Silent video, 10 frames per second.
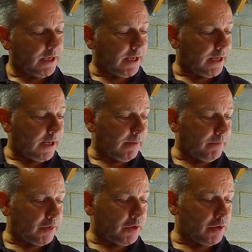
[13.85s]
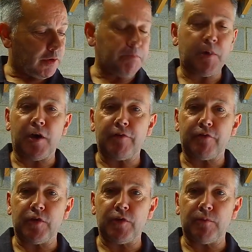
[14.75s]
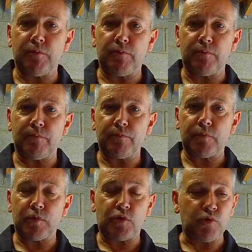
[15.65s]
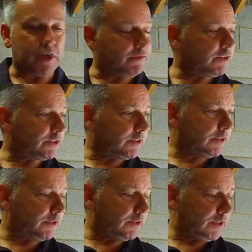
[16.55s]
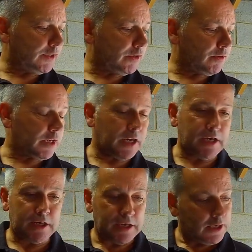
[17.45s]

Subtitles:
that you can buy from Cool Covers in the UK.